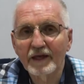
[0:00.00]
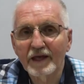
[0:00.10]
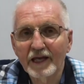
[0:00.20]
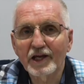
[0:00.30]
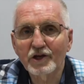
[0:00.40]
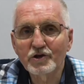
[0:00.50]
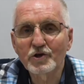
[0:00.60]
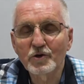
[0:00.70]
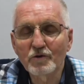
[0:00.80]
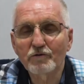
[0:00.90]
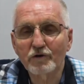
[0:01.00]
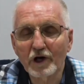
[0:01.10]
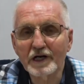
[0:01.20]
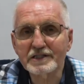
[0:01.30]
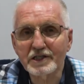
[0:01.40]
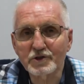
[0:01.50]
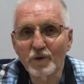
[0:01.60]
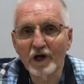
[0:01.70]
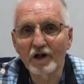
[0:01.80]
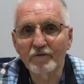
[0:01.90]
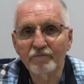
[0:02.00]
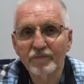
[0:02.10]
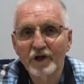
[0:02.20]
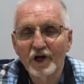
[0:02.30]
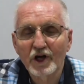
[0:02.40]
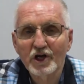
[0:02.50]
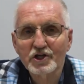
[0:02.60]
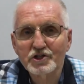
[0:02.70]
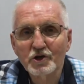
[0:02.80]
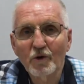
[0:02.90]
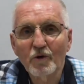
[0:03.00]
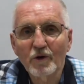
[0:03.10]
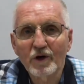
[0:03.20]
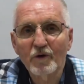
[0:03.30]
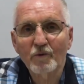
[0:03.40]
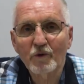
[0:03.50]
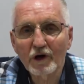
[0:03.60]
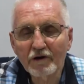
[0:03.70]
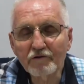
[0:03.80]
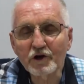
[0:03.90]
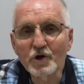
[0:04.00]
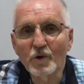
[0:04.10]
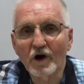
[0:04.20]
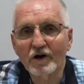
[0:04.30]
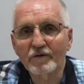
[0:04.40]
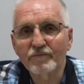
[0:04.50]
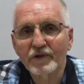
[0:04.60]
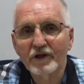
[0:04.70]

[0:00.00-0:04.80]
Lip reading: He can do for us as well. So wherever you are,